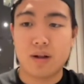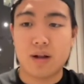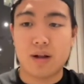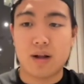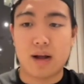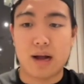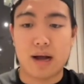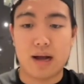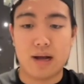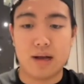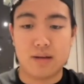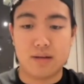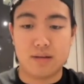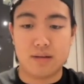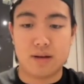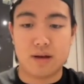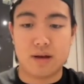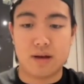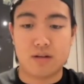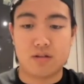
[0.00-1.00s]

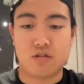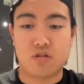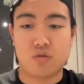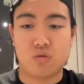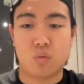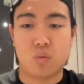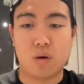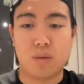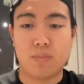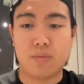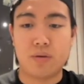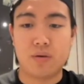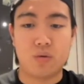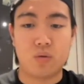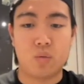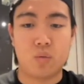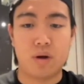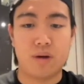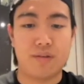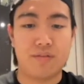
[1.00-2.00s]
and swap
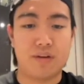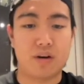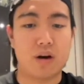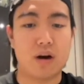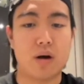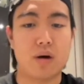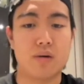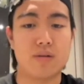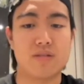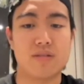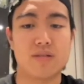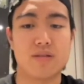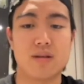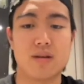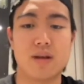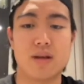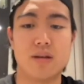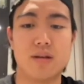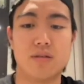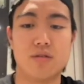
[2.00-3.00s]
whatever
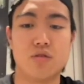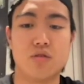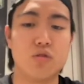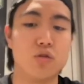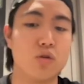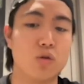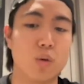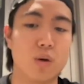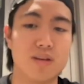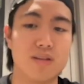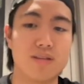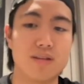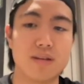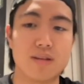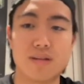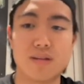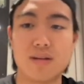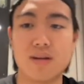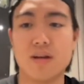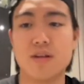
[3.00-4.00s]
currency into
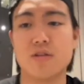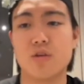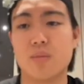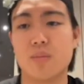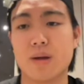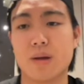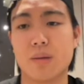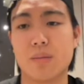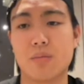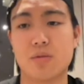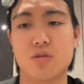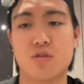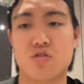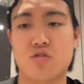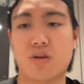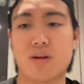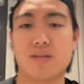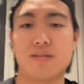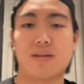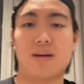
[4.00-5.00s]
USDT, and you'll be able to
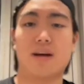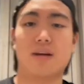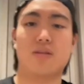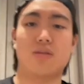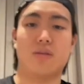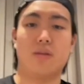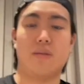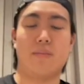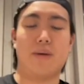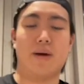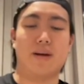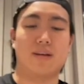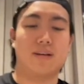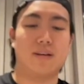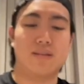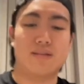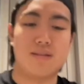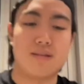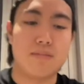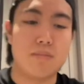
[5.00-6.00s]
transact on the
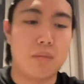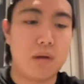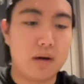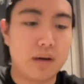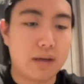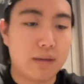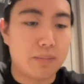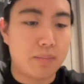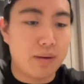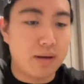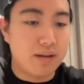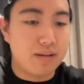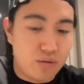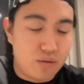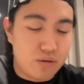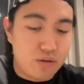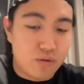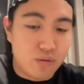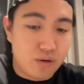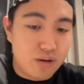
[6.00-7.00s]
Pegaxy marketplace.
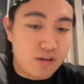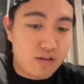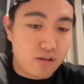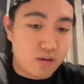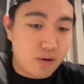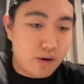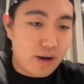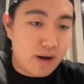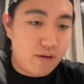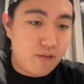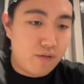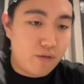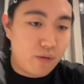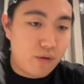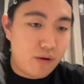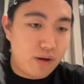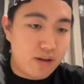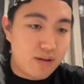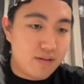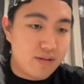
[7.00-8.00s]
You'll need to look out
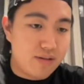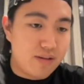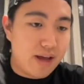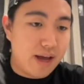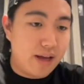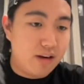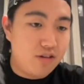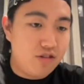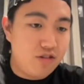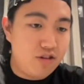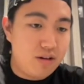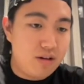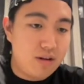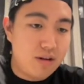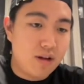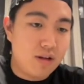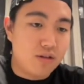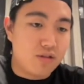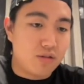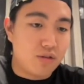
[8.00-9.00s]
for is energy.
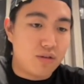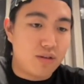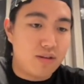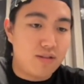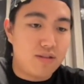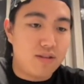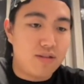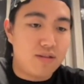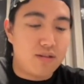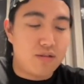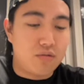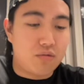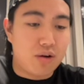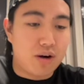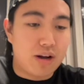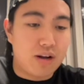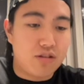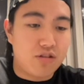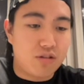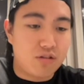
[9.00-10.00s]
So this is in
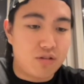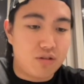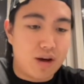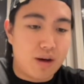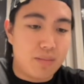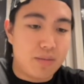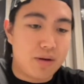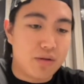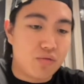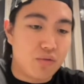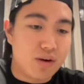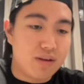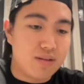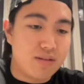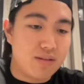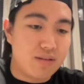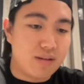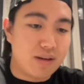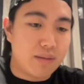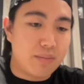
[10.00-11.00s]
relation to how many
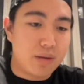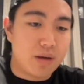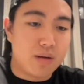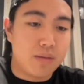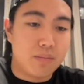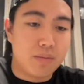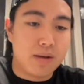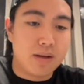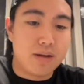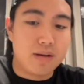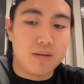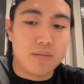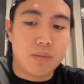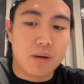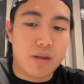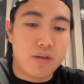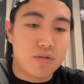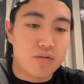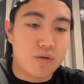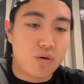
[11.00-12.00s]
races can be completed
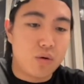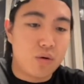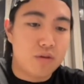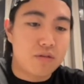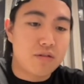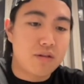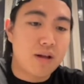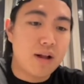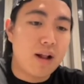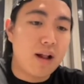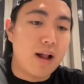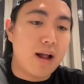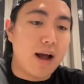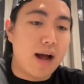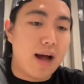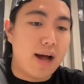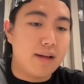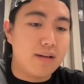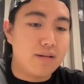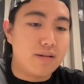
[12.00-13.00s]
by this horse.
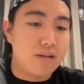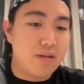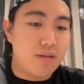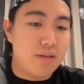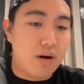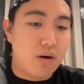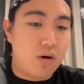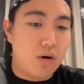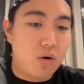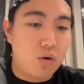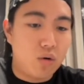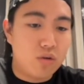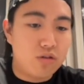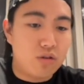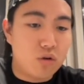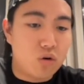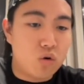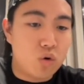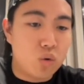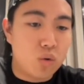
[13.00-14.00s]
And there are
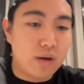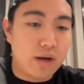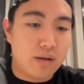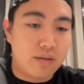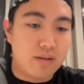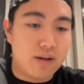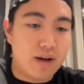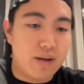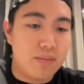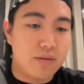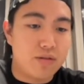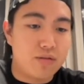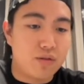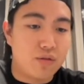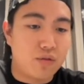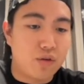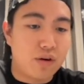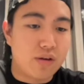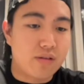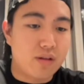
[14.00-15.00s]
also cooldown timers. So
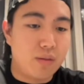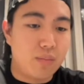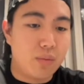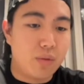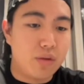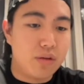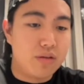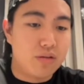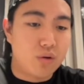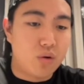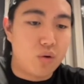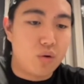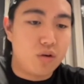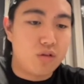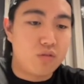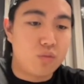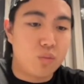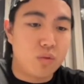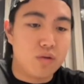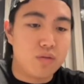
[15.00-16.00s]
for example, this
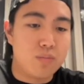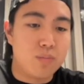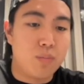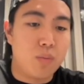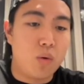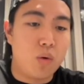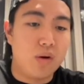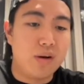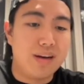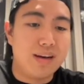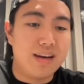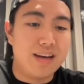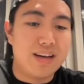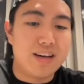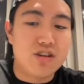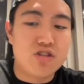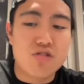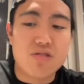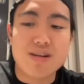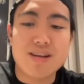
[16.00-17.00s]
horse was born
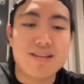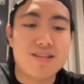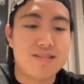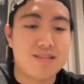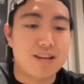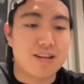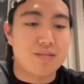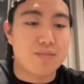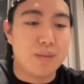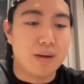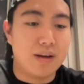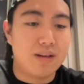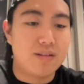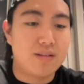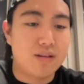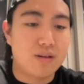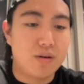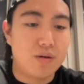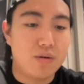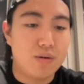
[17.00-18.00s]
literally 6
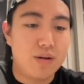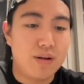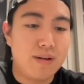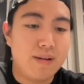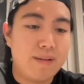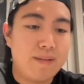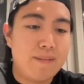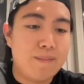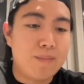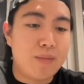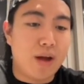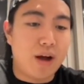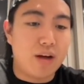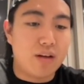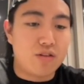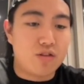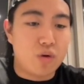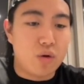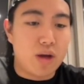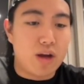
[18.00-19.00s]
minutes ago.
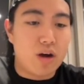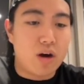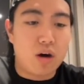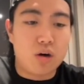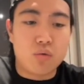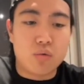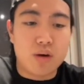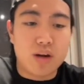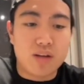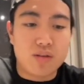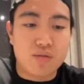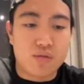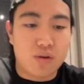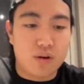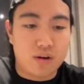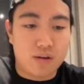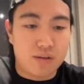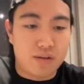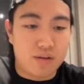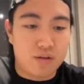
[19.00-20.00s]
So it can't race for
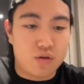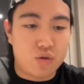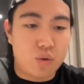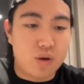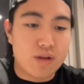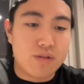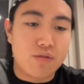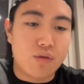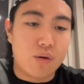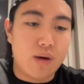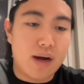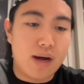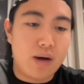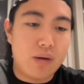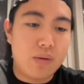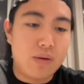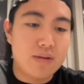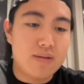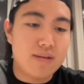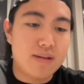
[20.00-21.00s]
another 24
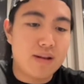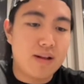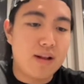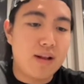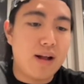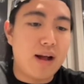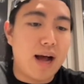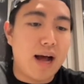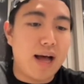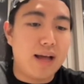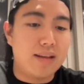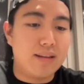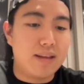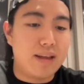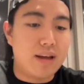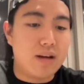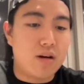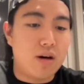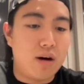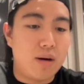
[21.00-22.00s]
hours and
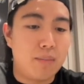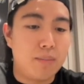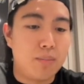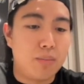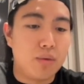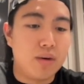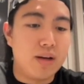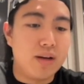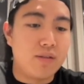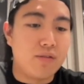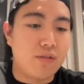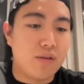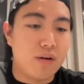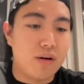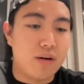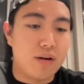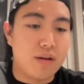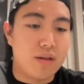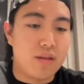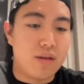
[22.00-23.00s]
they can't breed for
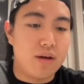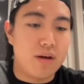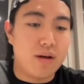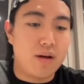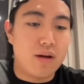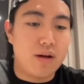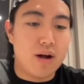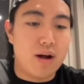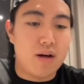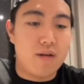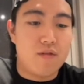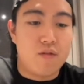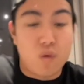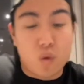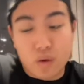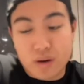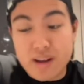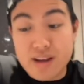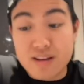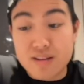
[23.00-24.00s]
another
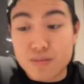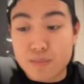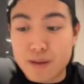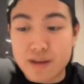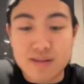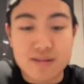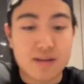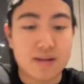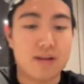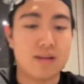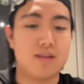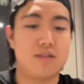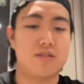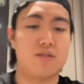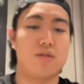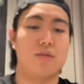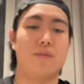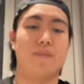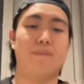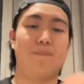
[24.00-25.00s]
4 days basically.
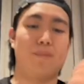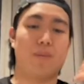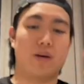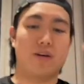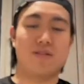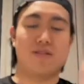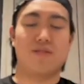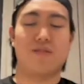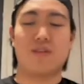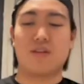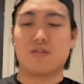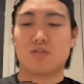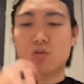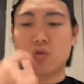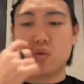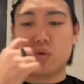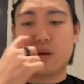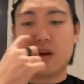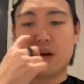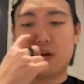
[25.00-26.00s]
So because of these
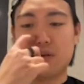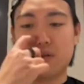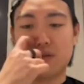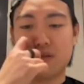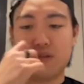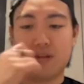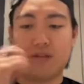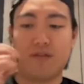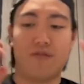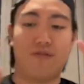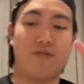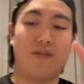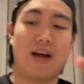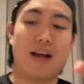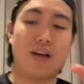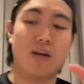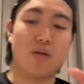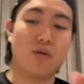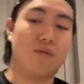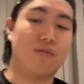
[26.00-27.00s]
cooldowns, the
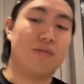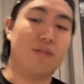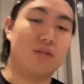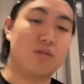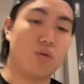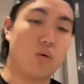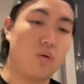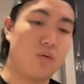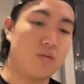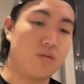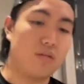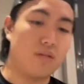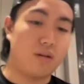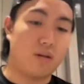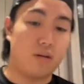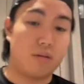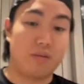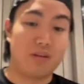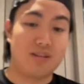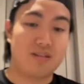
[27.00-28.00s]
value of these horses are
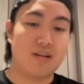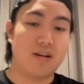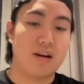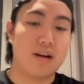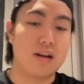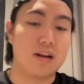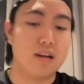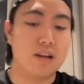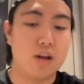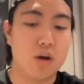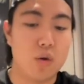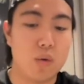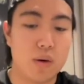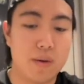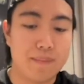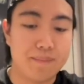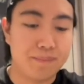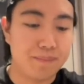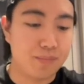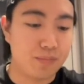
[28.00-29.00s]
going to be slightly
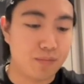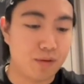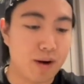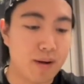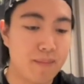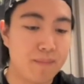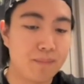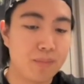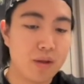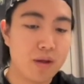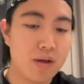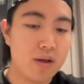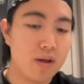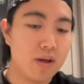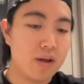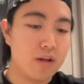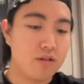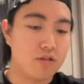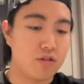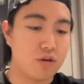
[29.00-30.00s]
lower, right?
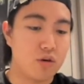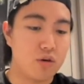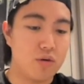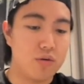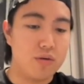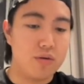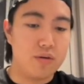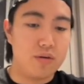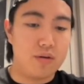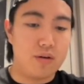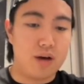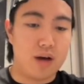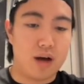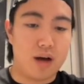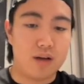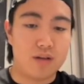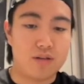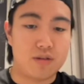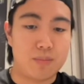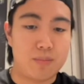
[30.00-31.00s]
So
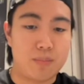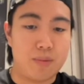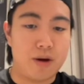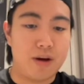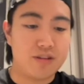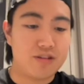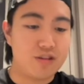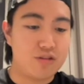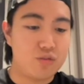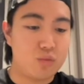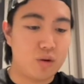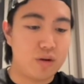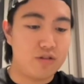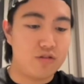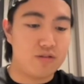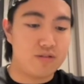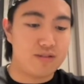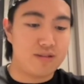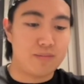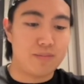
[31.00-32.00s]
to purchase one,
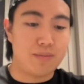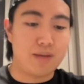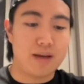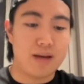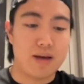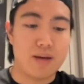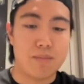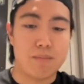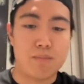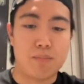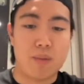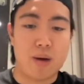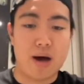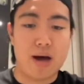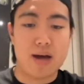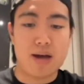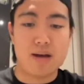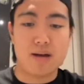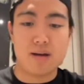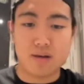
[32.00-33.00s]
just simply hit
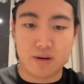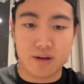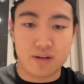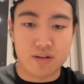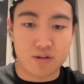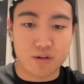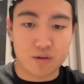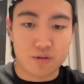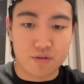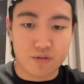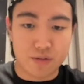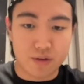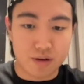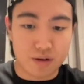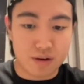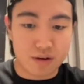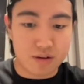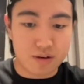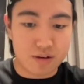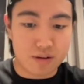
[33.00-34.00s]
buy. Let's go
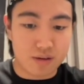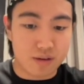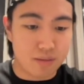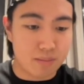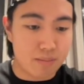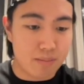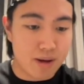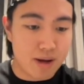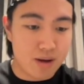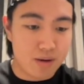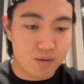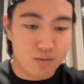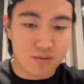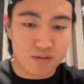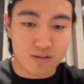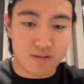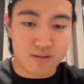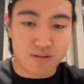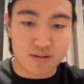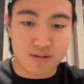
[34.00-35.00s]
for the male
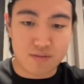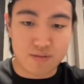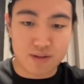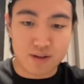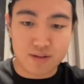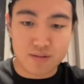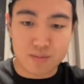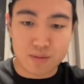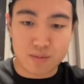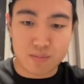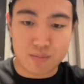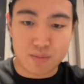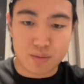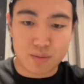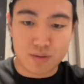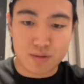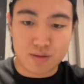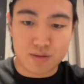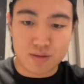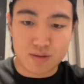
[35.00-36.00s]
to see if that's been
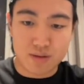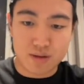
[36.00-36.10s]
bought.